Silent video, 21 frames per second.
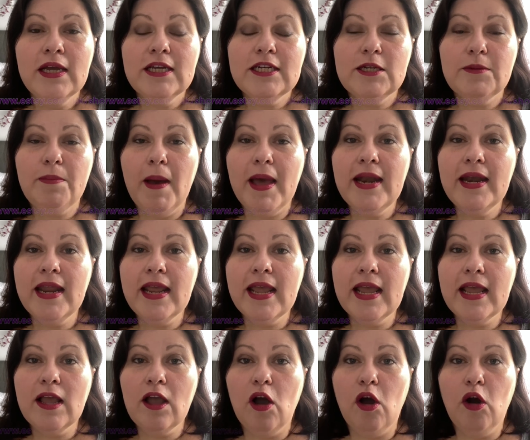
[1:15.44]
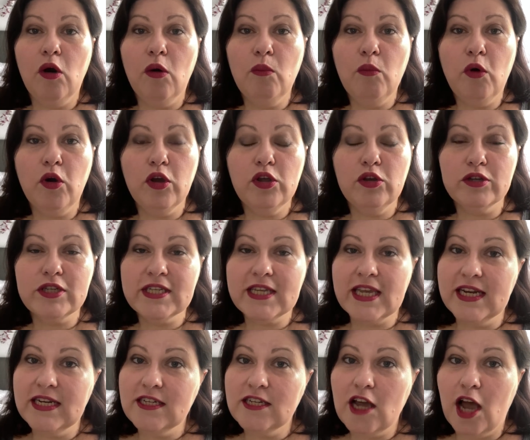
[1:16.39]
depending on what your
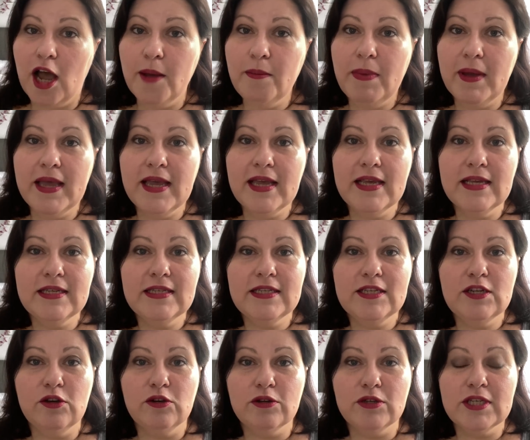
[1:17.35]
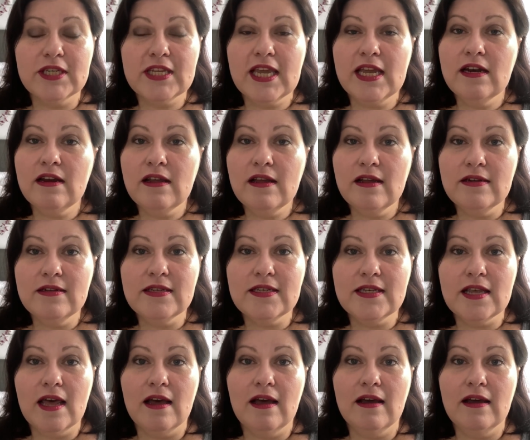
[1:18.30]
skin type is, your skin
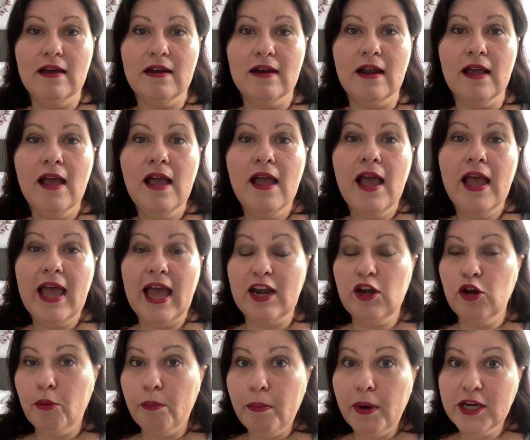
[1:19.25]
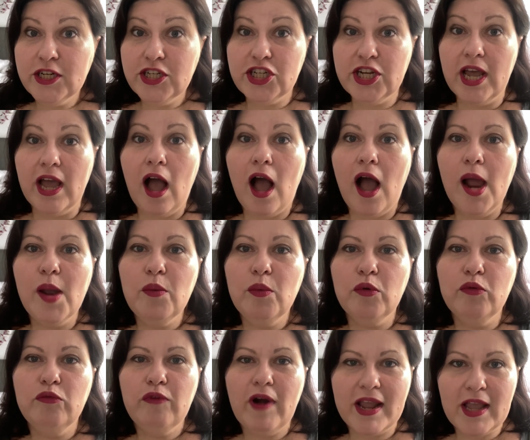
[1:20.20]
concern, and your budget, I
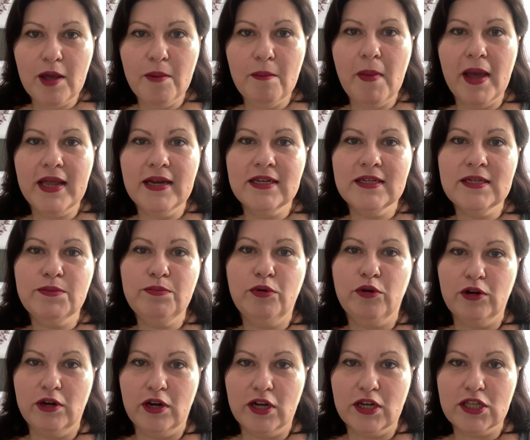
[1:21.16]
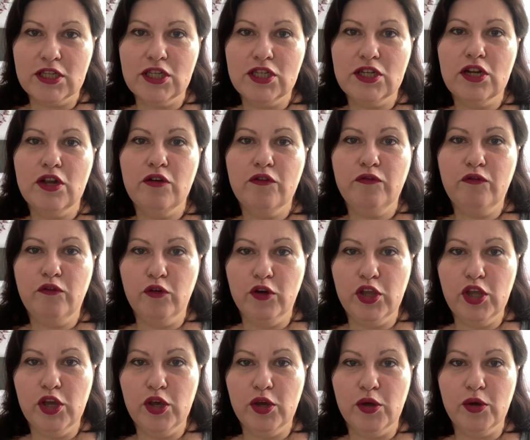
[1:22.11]
will recommend products
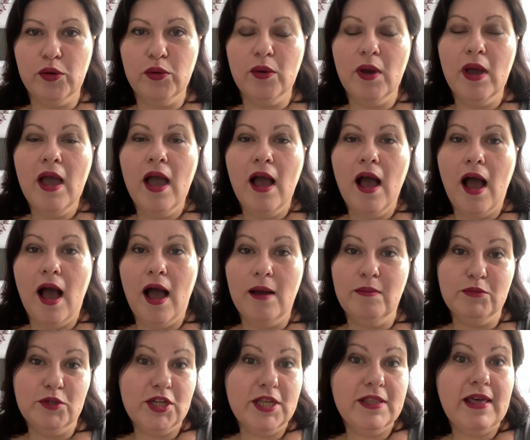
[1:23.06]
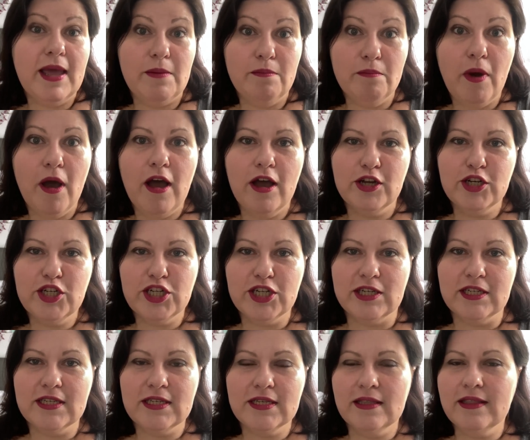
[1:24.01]
for you to then
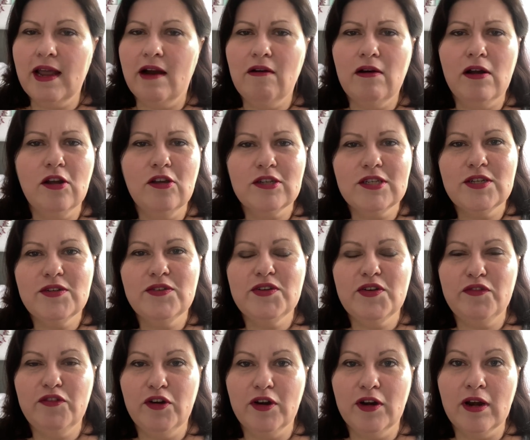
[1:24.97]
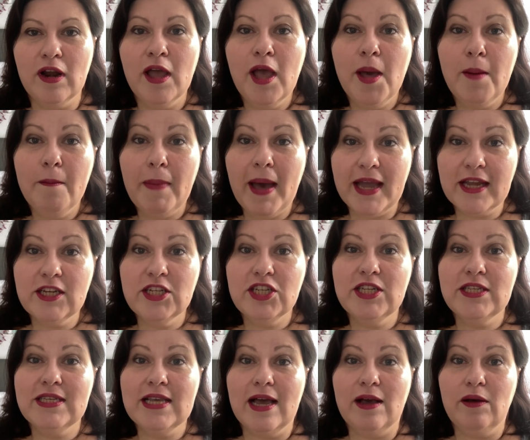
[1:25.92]
purchase. And there are lots of different
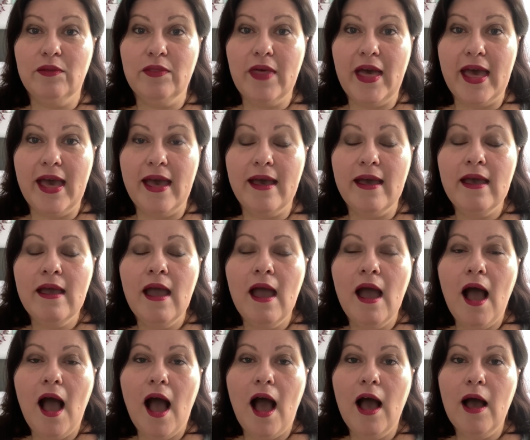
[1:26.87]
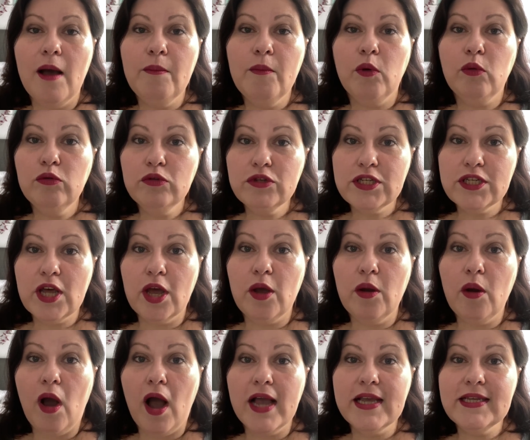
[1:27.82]
packages out there.
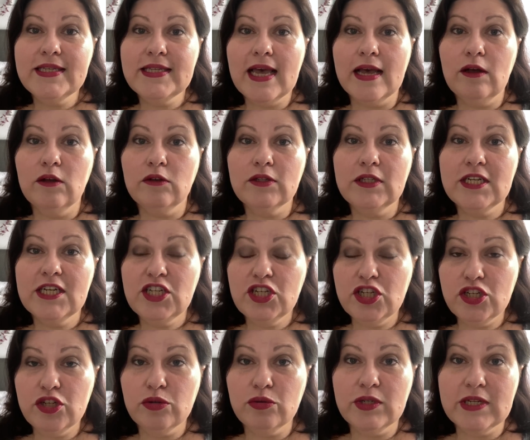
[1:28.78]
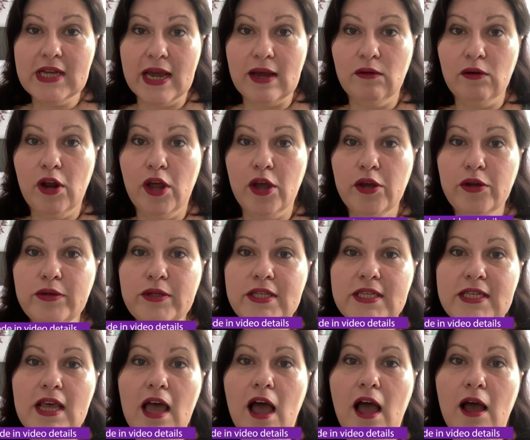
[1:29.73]
Also, I sell digital
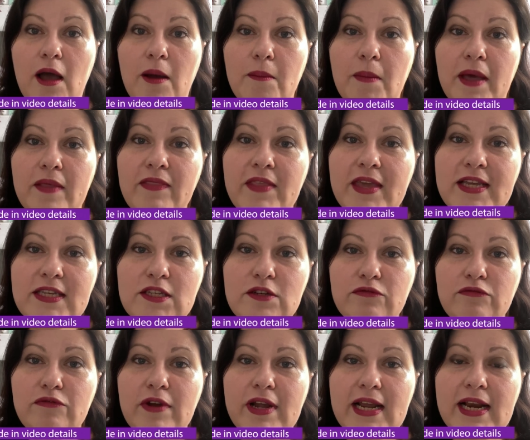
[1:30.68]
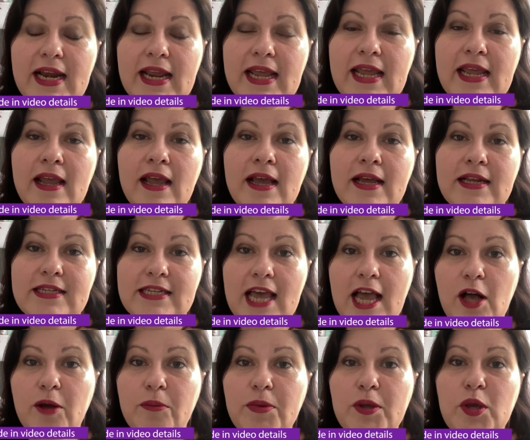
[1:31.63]
downloads, and these are really to
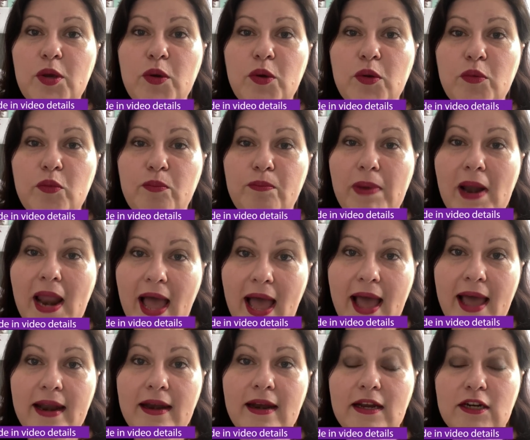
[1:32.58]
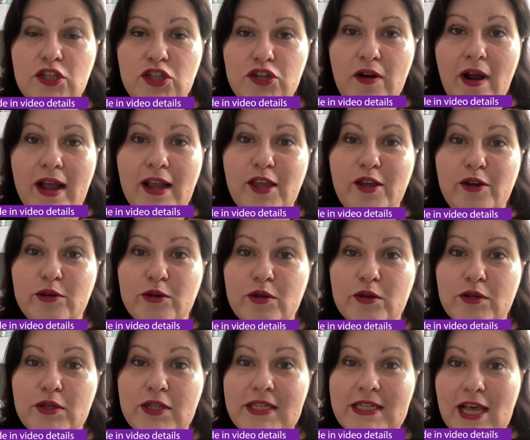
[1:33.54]
help you plan and track
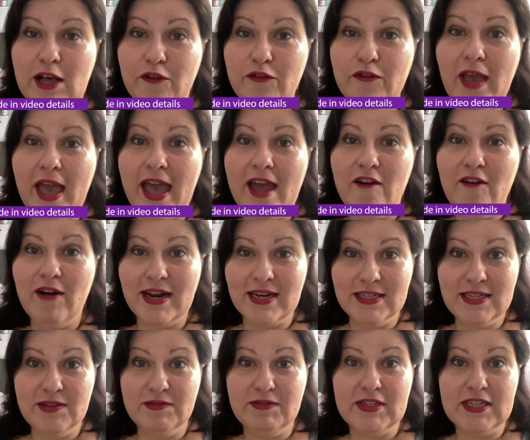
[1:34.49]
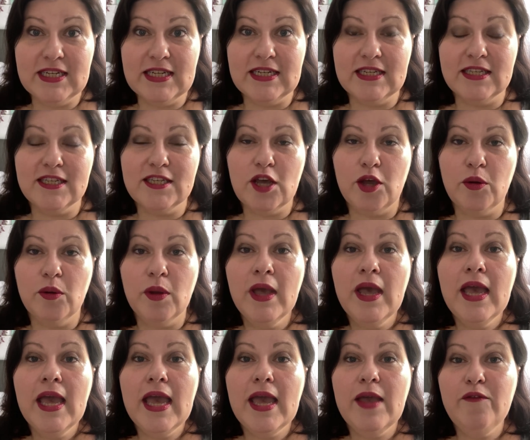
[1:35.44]
your self-care activities. So
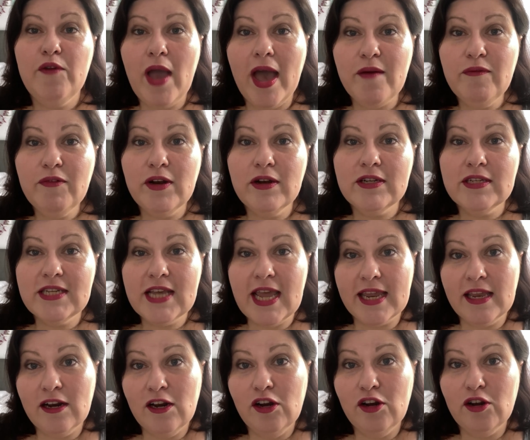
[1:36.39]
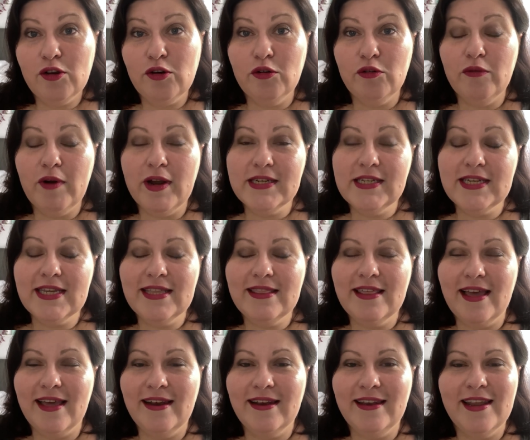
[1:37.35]
if you haven't taken a look already,
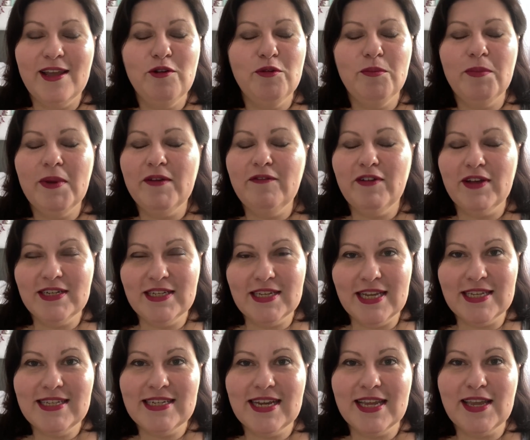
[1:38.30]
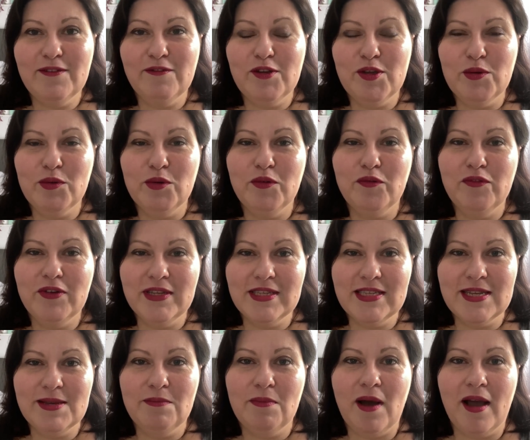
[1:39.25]
then it would be fantastic if you would
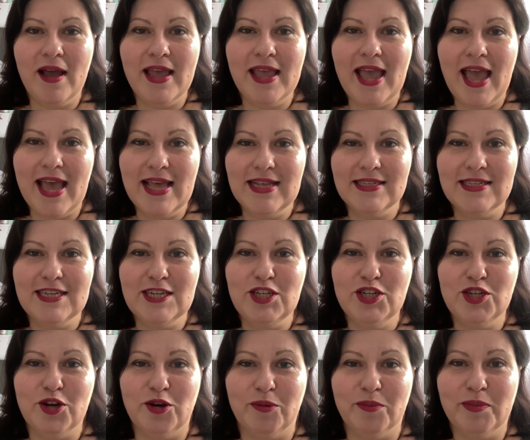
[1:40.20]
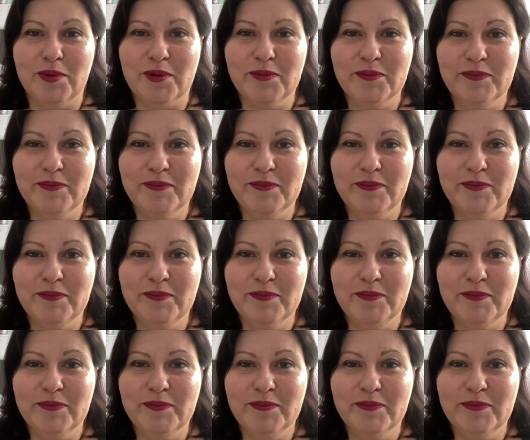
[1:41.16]
visit my Etsy shop.